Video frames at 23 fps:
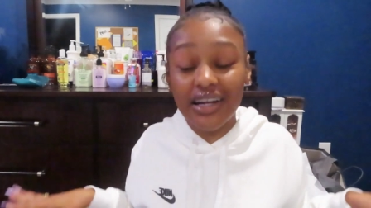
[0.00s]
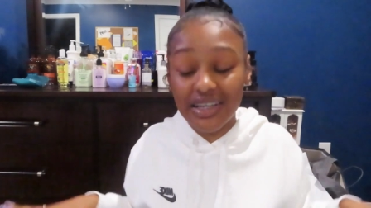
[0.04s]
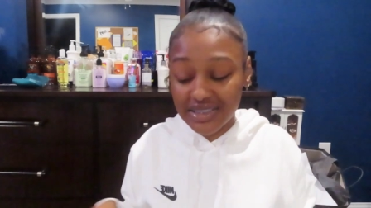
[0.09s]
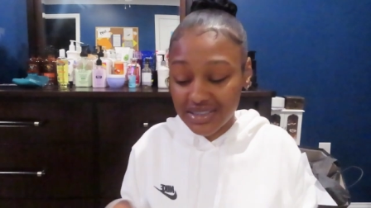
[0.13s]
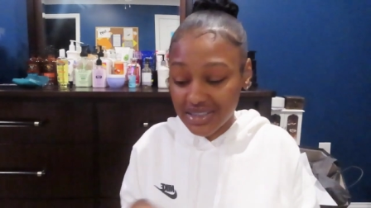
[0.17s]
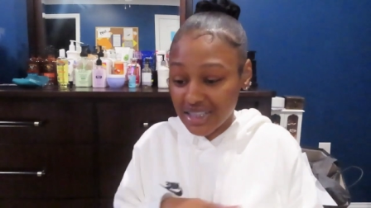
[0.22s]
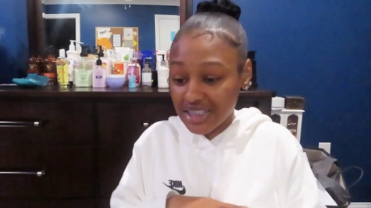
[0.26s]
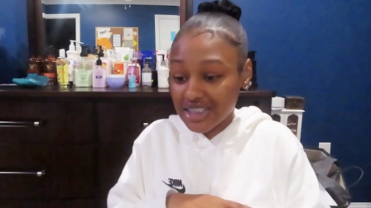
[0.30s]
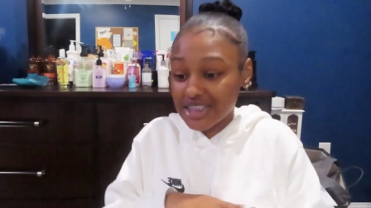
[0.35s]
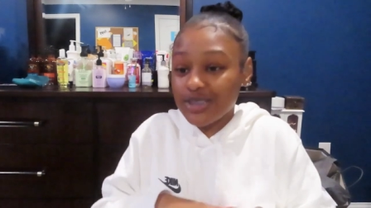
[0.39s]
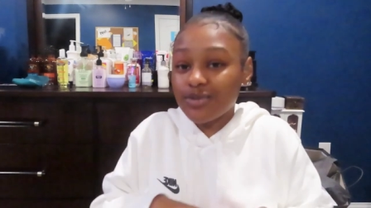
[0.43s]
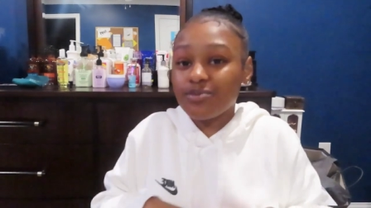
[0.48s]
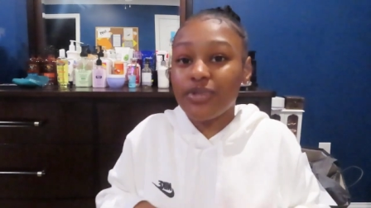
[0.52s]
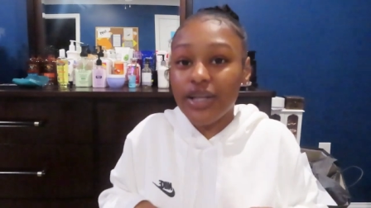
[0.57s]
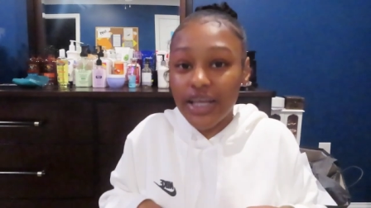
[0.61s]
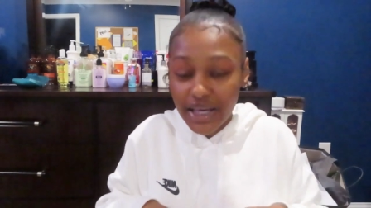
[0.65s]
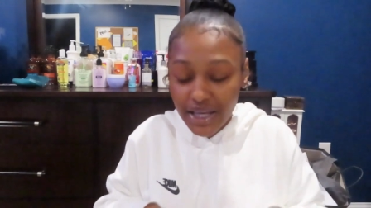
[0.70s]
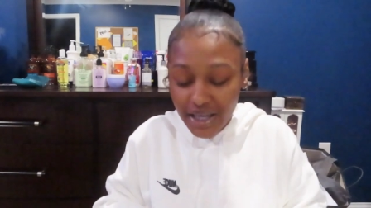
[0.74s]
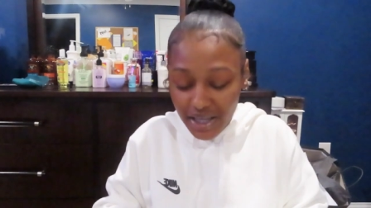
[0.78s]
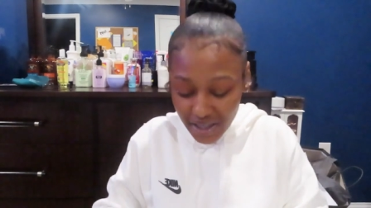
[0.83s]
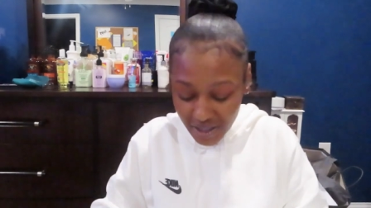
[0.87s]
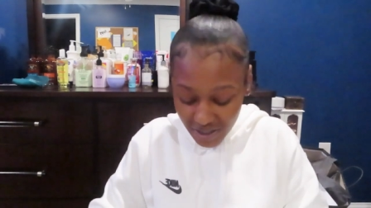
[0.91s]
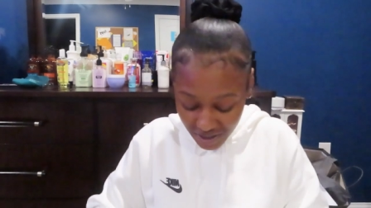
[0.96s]
That's that
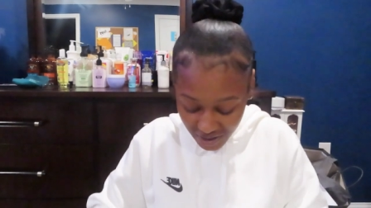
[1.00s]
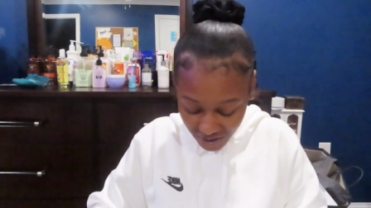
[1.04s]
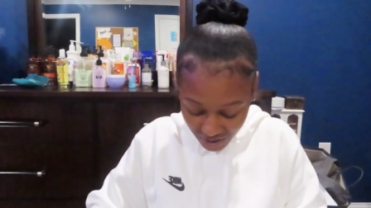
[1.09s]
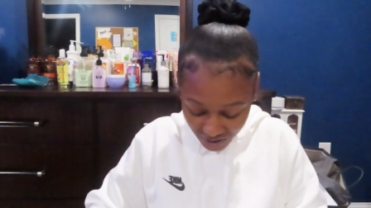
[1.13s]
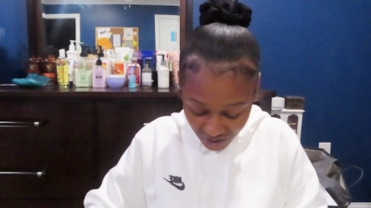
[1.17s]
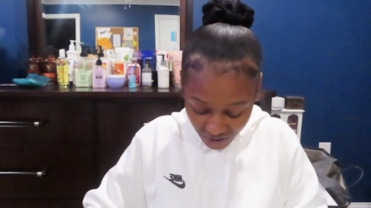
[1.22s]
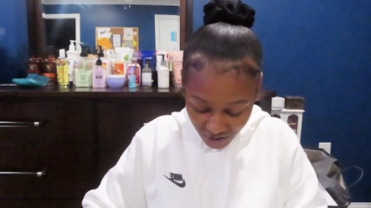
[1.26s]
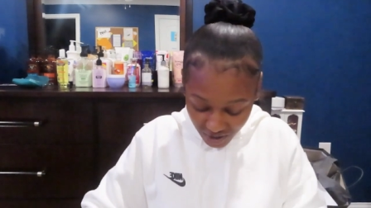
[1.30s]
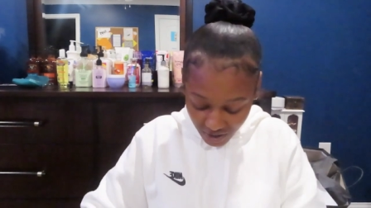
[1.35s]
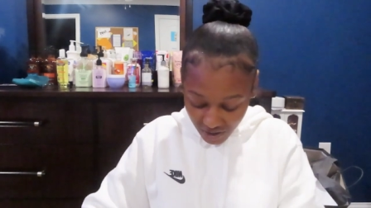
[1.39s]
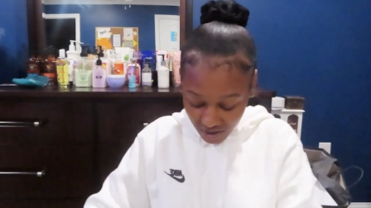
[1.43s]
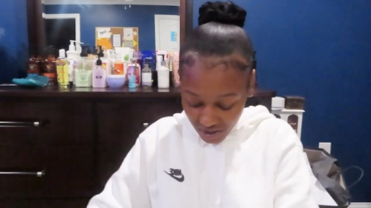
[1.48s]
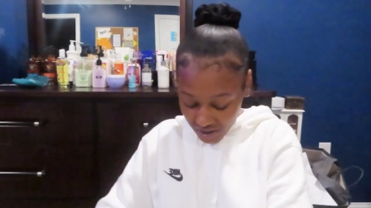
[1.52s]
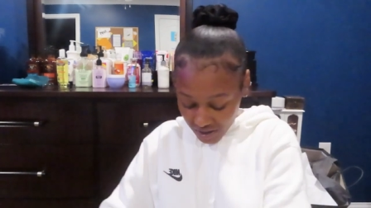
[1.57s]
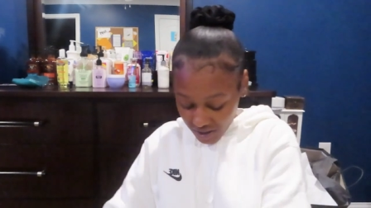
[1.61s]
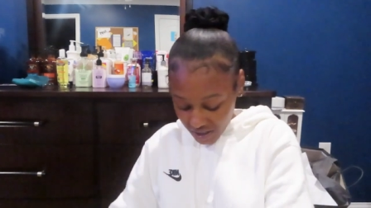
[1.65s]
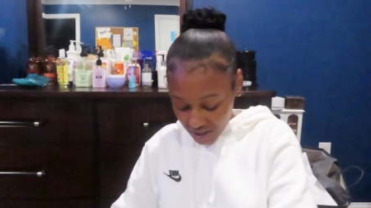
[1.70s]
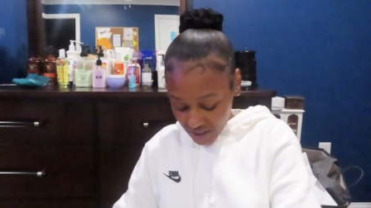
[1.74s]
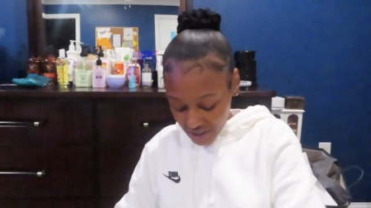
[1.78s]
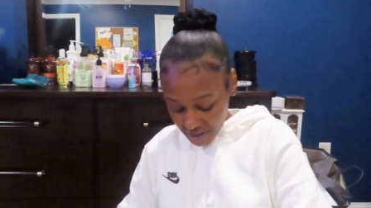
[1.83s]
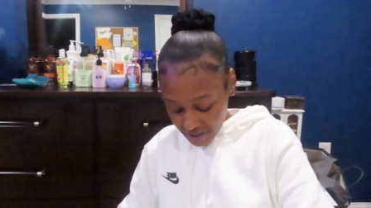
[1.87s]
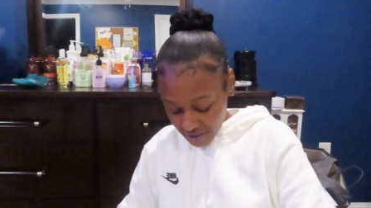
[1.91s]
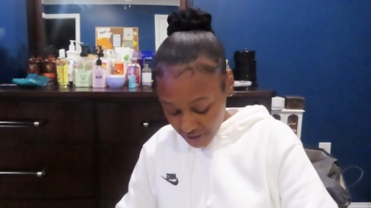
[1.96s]
splash.
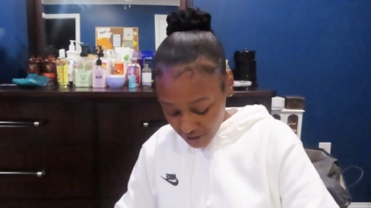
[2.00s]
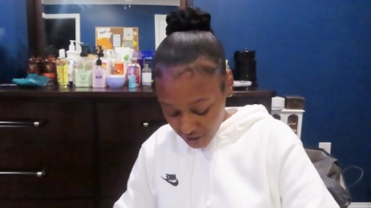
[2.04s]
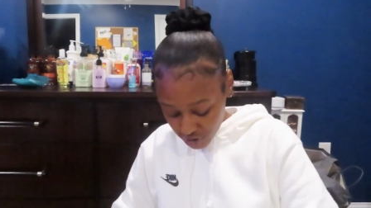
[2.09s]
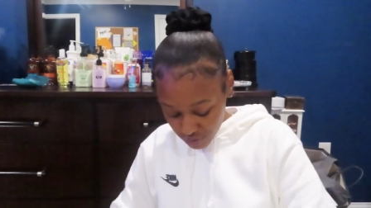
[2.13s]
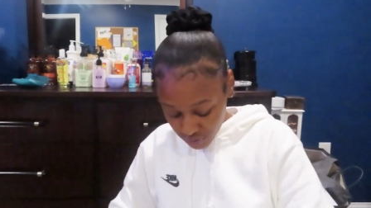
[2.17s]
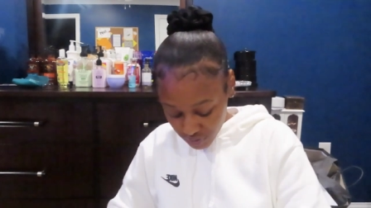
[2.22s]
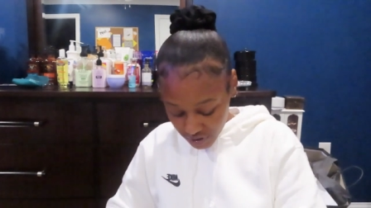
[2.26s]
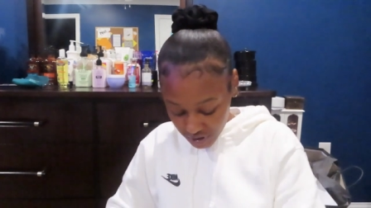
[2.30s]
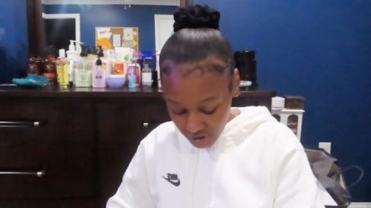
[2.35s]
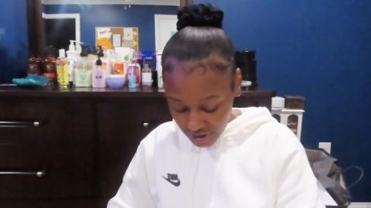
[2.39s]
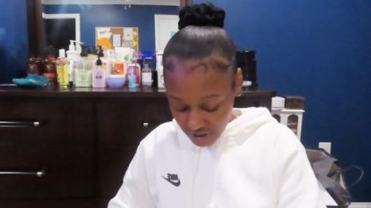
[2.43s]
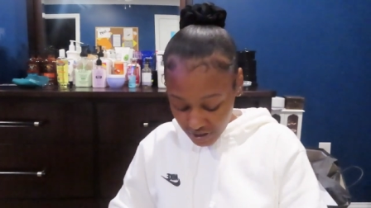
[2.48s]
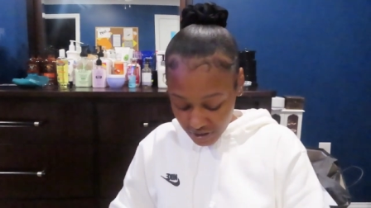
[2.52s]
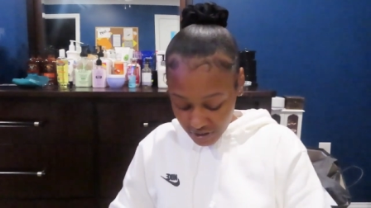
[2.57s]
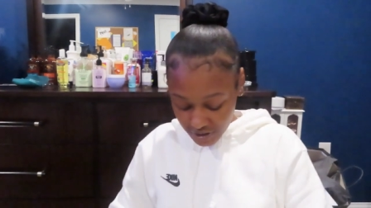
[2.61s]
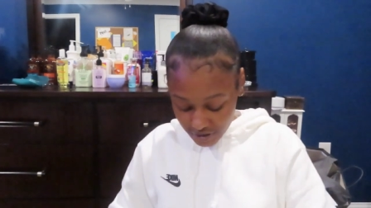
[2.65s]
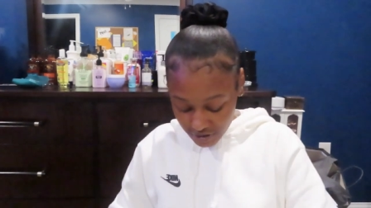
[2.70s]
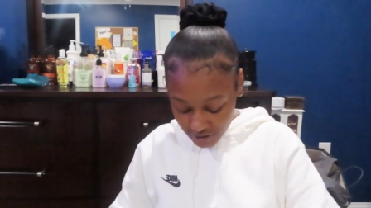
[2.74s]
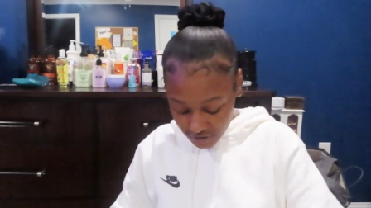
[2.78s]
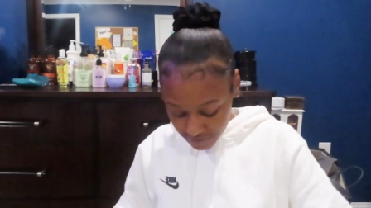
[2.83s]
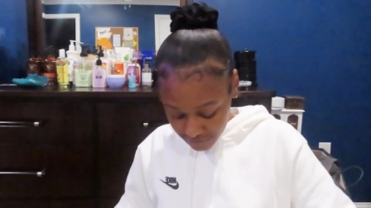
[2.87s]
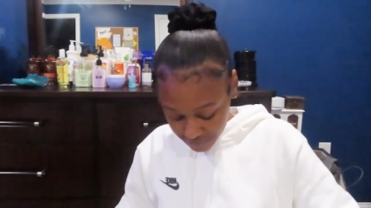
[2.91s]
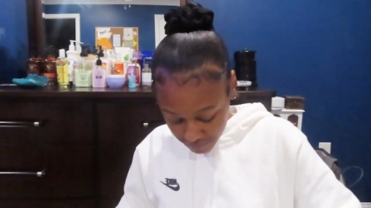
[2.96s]
And then this one
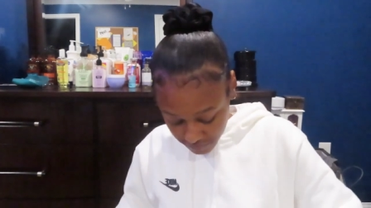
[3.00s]
is,